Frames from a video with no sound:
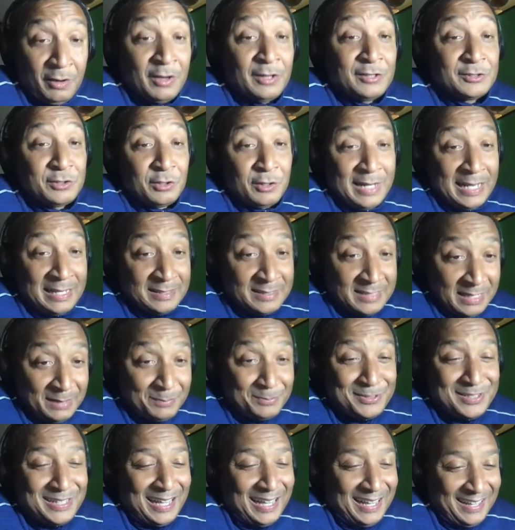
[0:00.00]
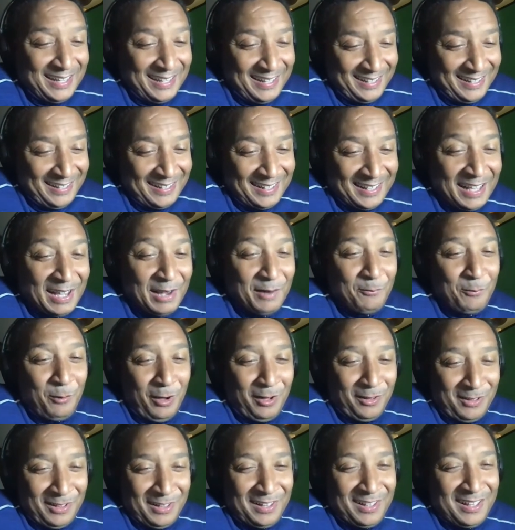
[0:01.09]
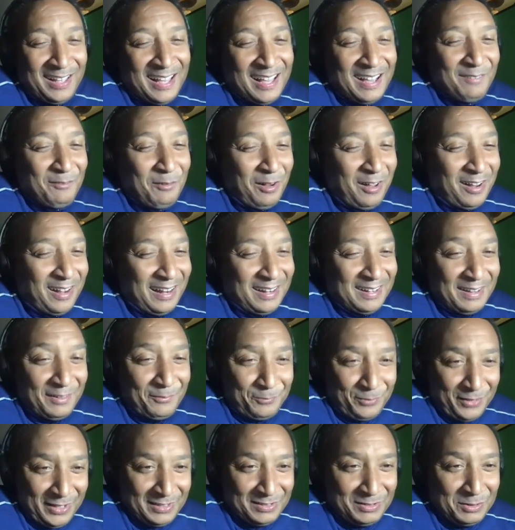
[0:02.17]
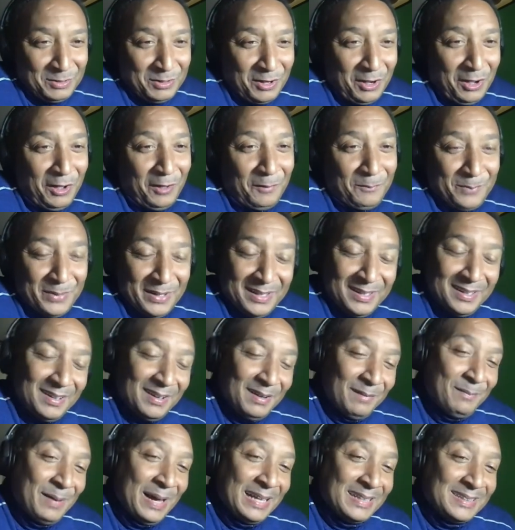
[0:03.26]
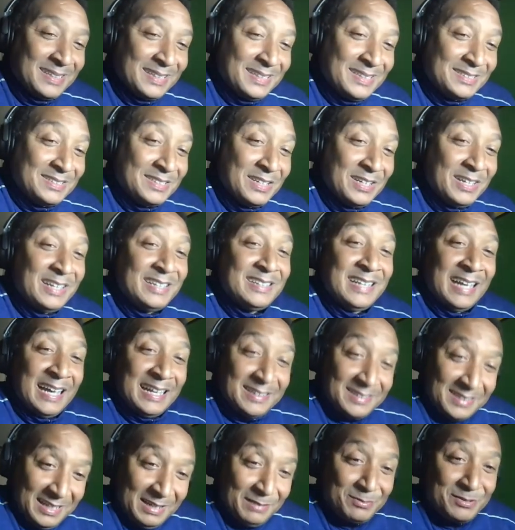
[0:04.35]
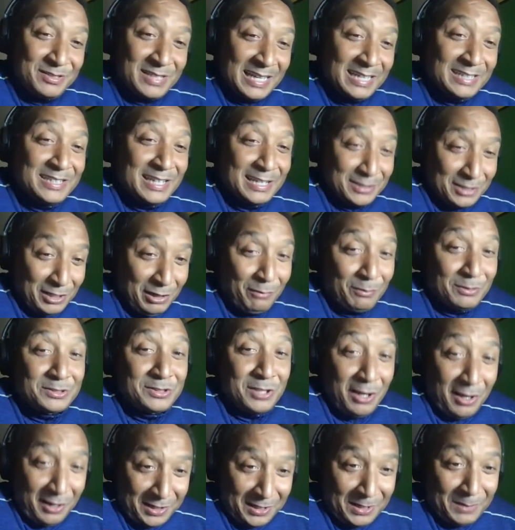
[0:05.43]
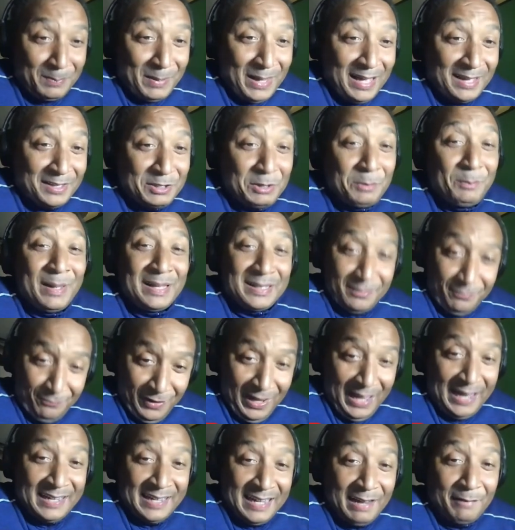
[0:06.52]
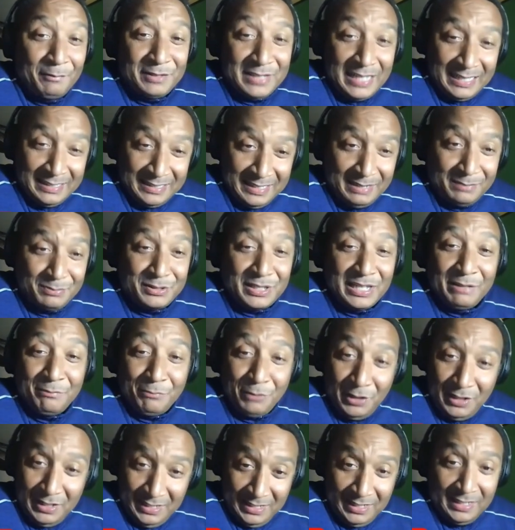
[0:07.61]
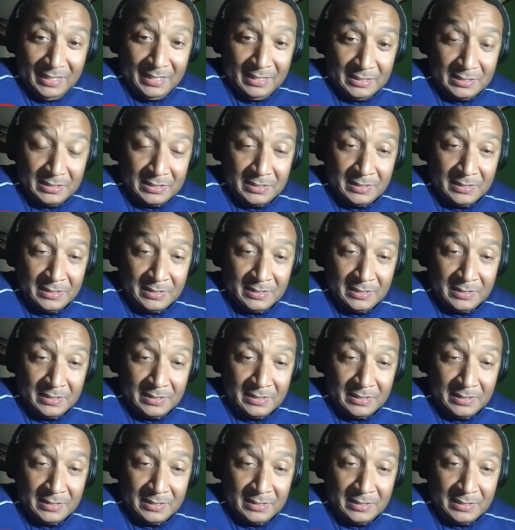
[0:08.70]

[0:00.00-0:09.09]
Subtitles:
So that deep state, Walt, I'll never forget you called me about this. That deep state that y'all was talking about, you about to find out what that deep state really is.